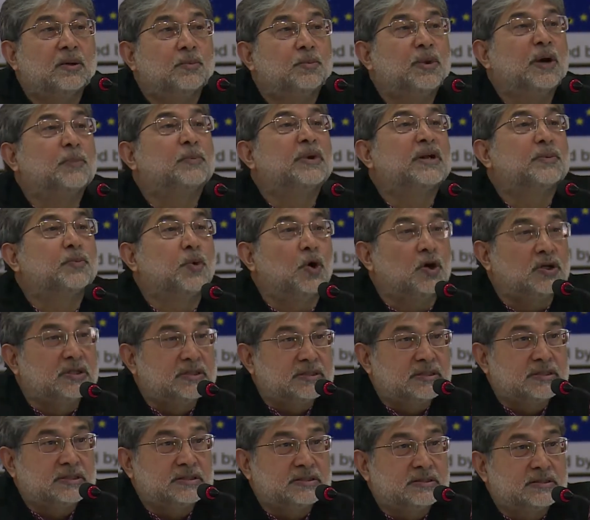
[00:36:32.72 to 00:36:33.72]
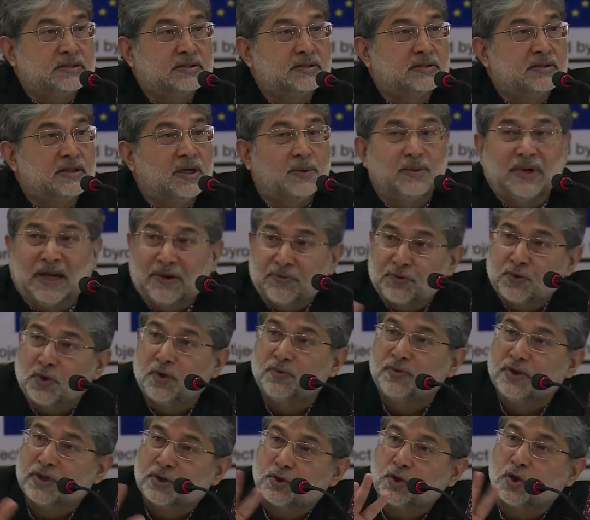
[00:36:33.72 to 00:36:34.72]
Public policies. I mean, after all,
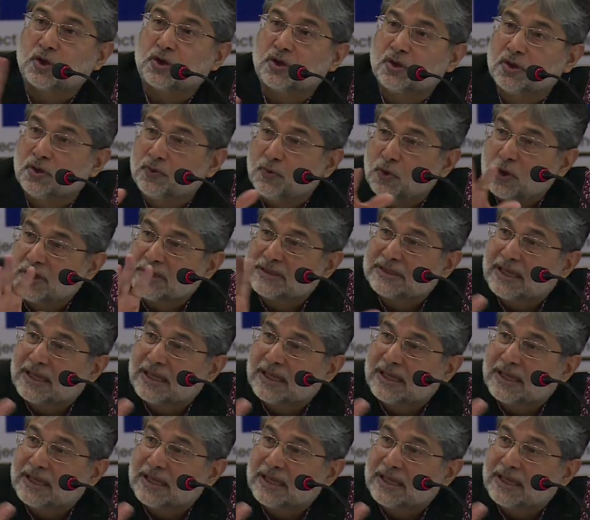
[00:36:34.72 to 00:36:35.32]
we are talking of what